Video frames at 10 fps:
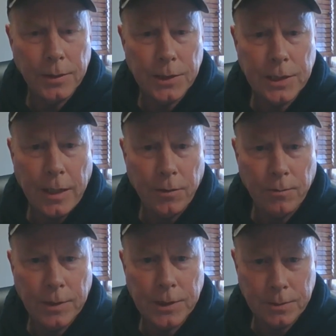in
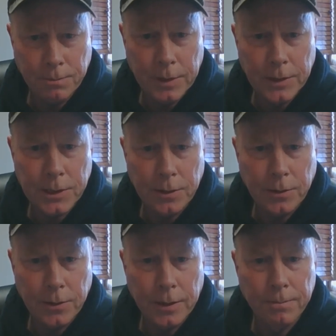southwest
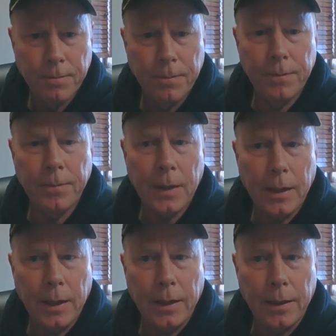Minnesota,
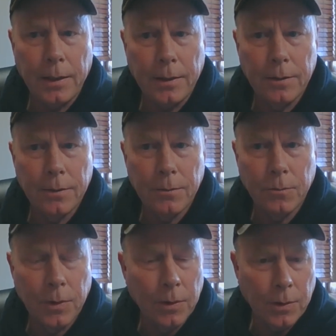and
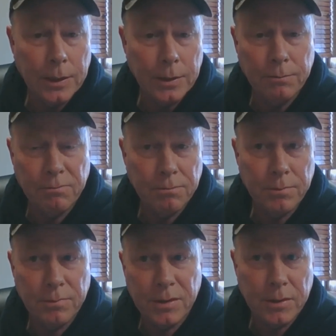we're only
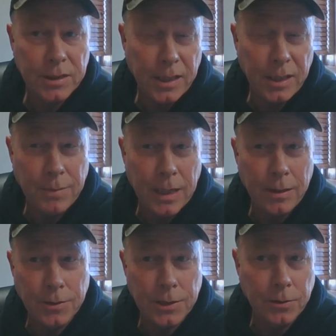10
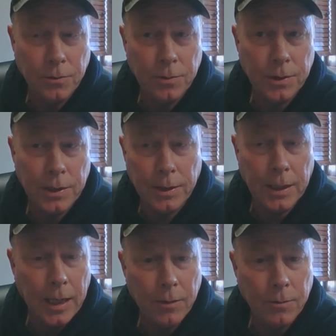miles north of
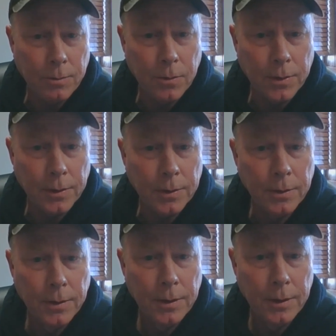the Iowa border,
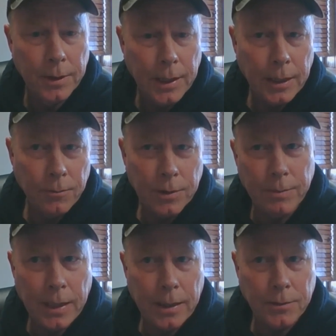and we're
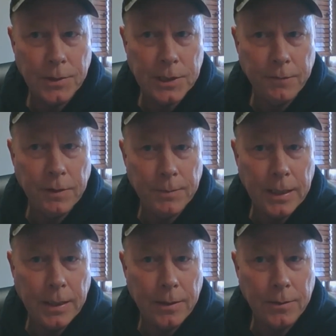about 70
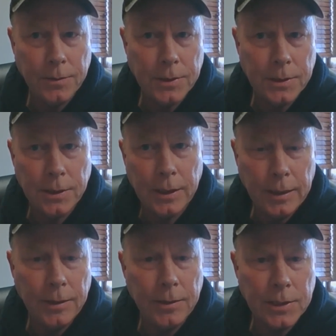miles
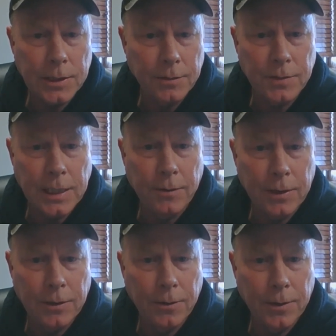east of
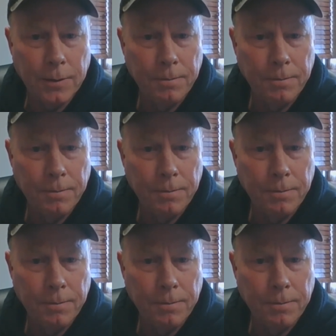South Dakota.